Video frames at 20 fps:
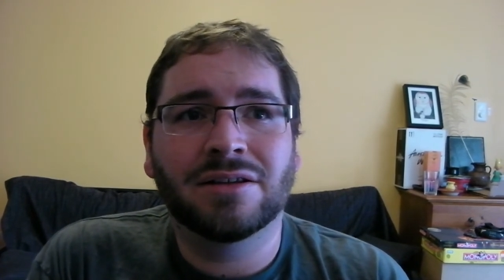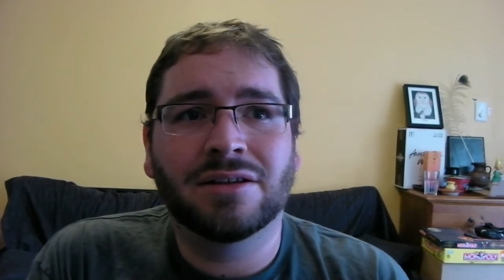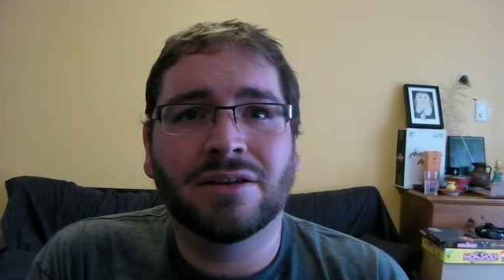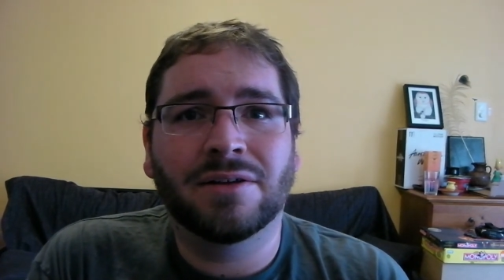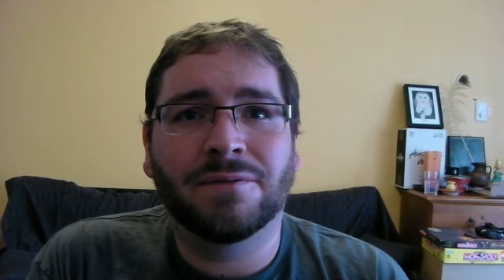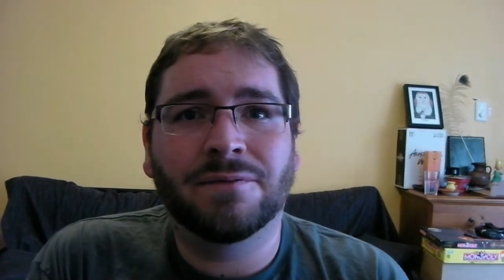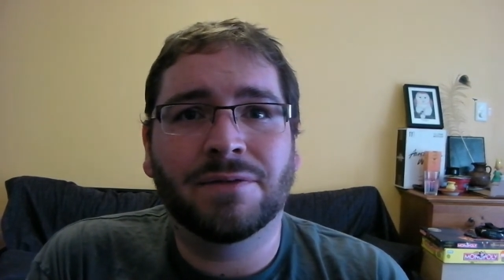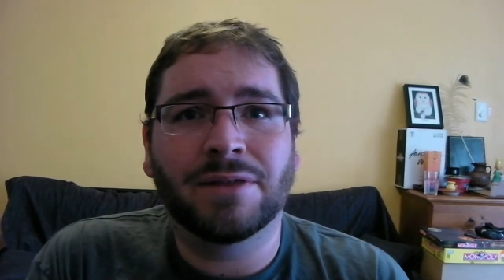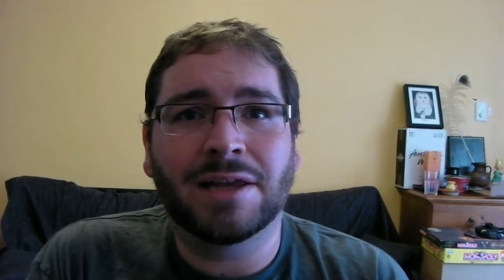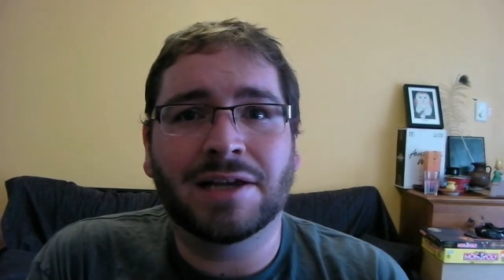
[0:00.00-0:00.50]

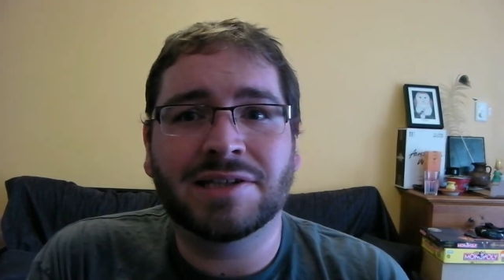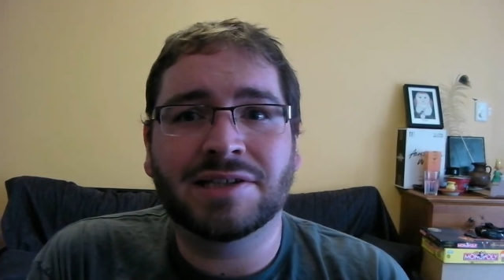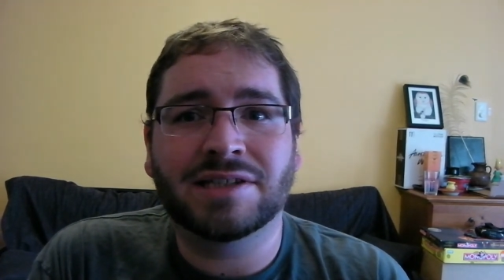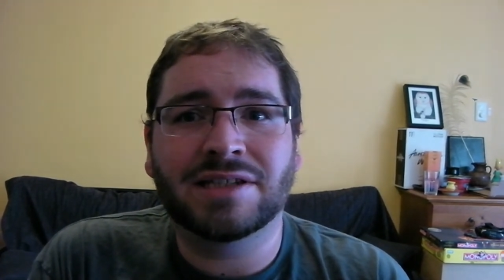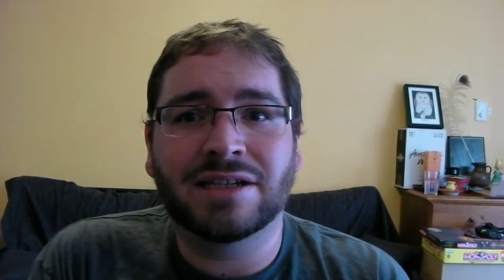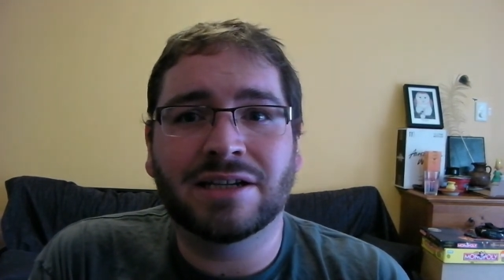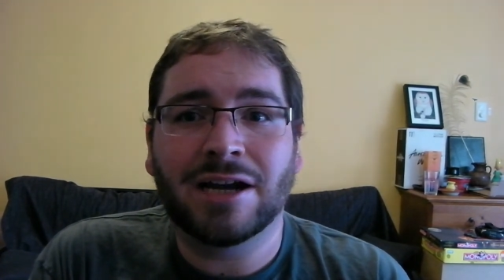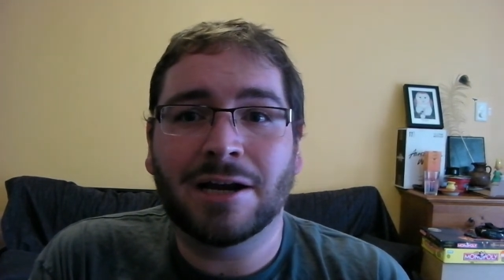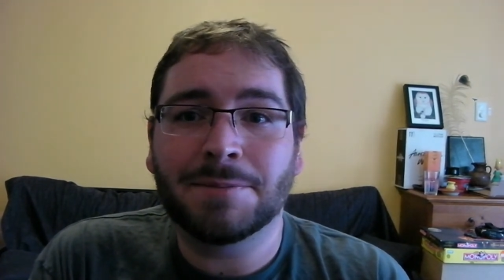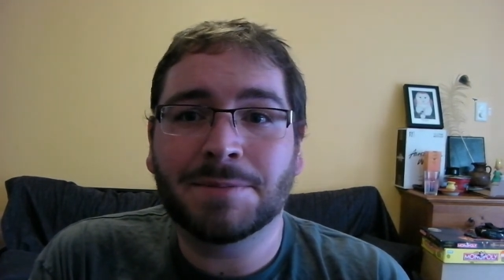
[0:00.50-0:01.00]

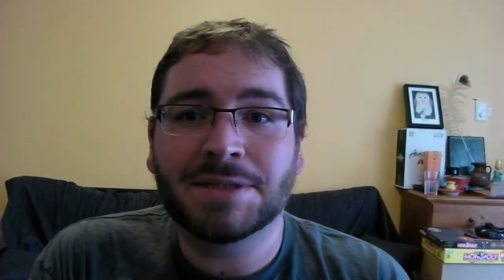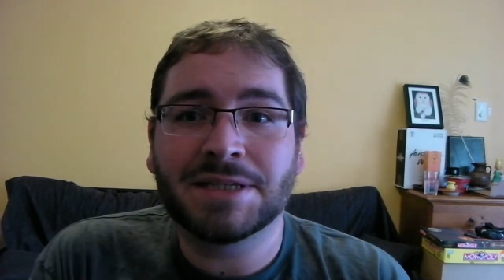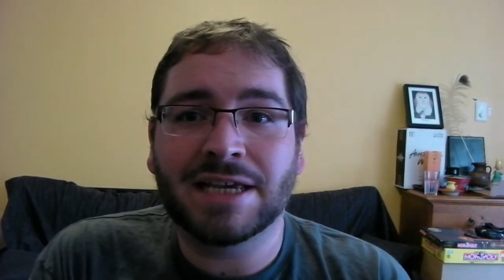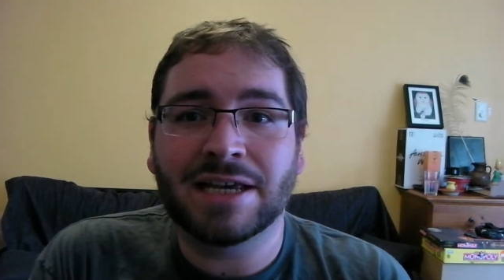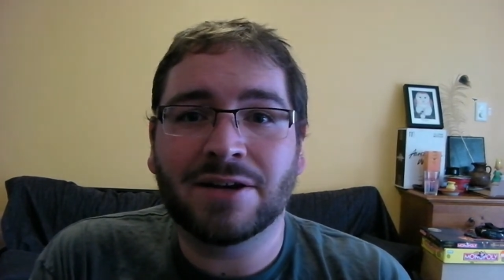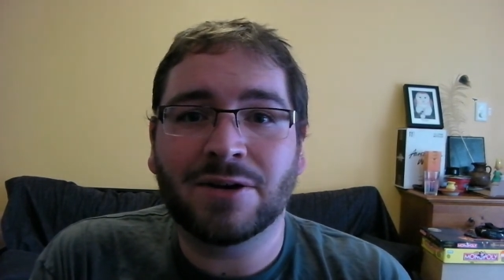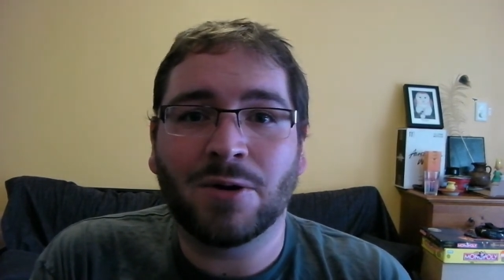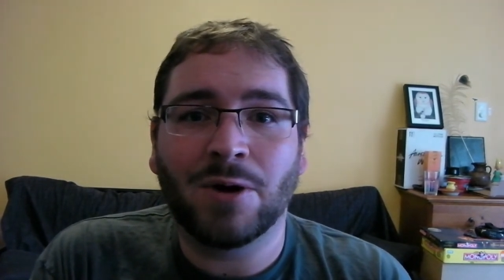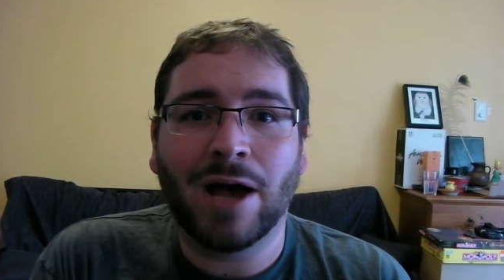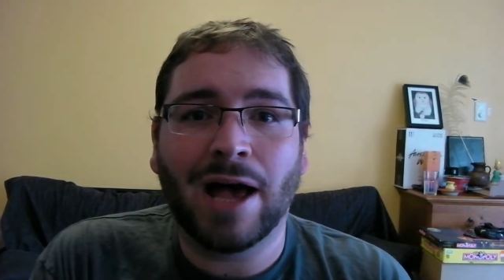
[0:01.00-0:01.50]
flustered,
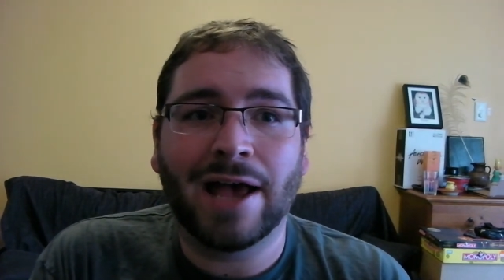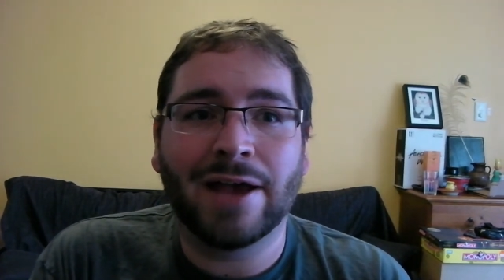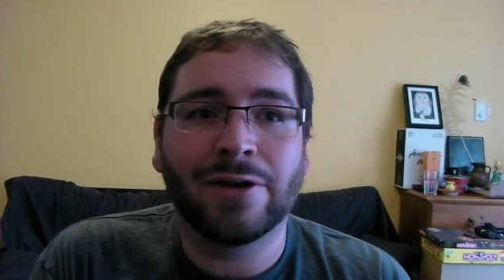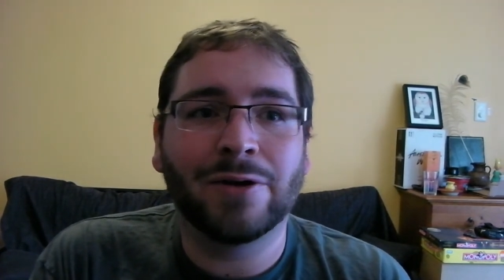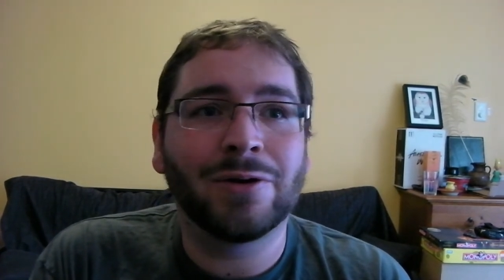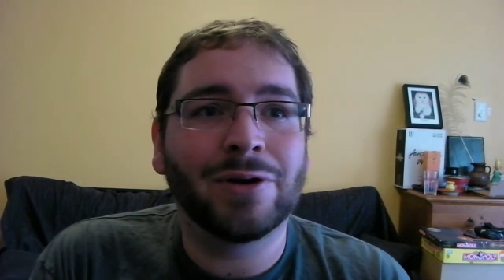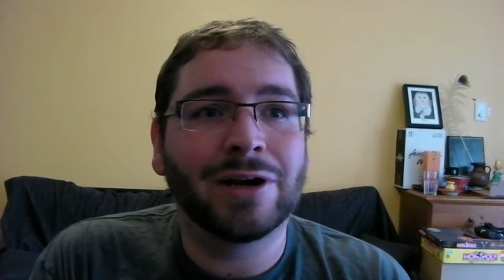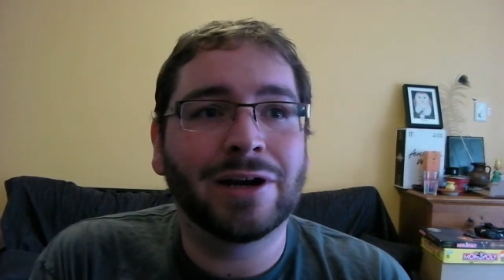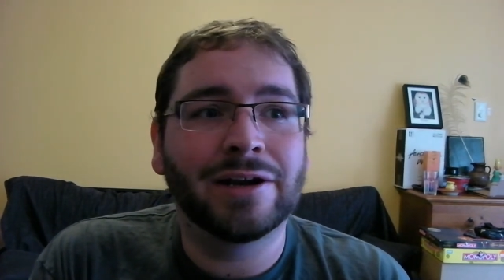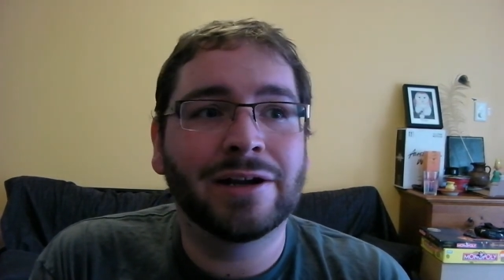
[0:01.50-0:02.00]
upset, or
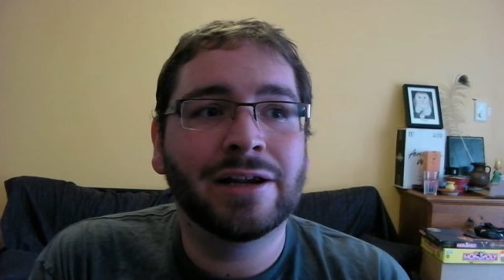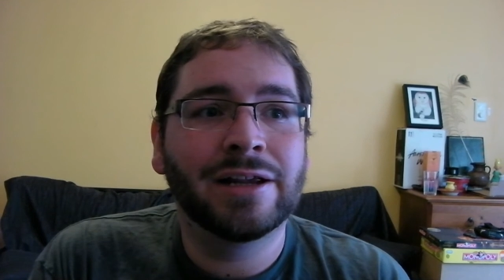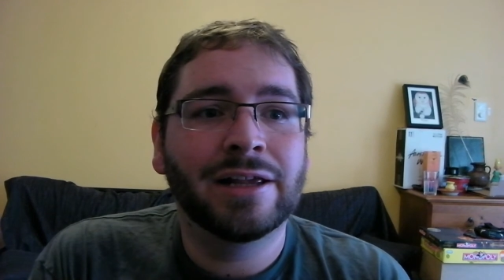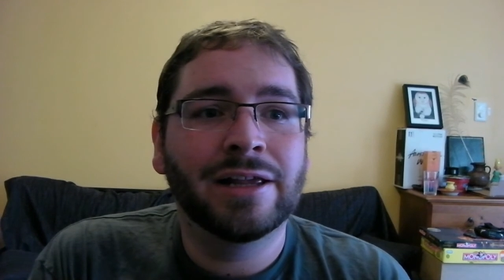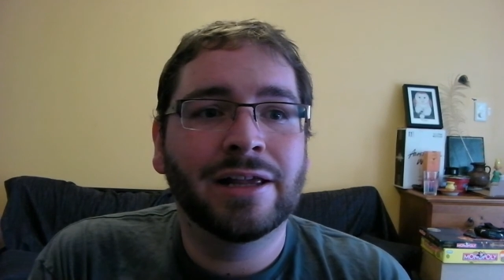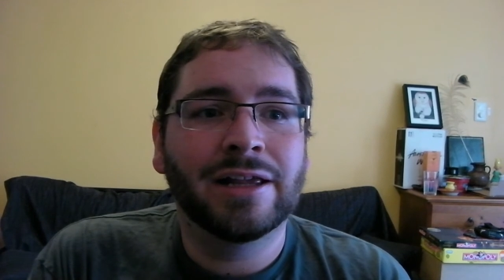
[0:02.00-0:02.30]
angry